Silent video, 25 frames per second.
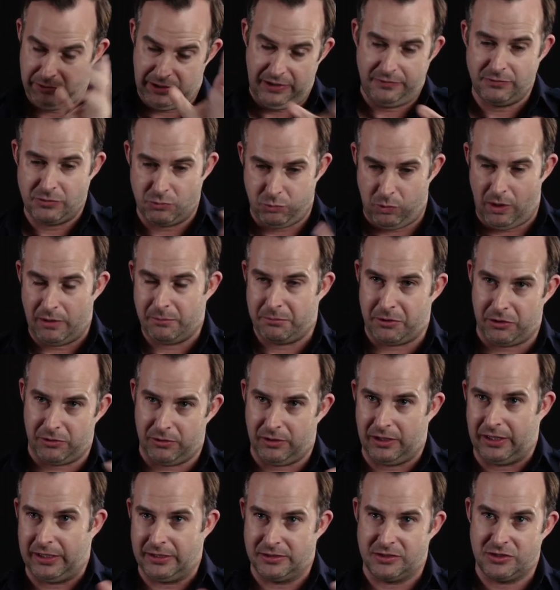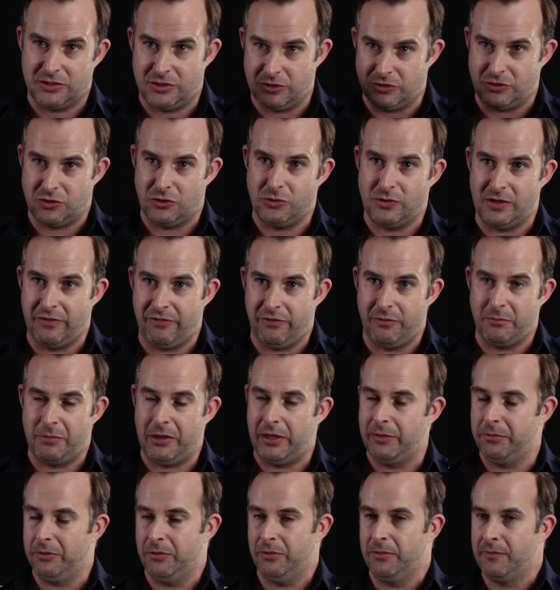gives one bottle each to two different
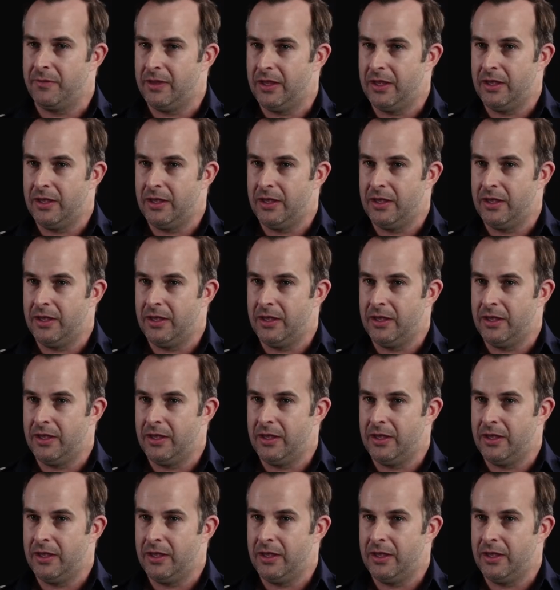people.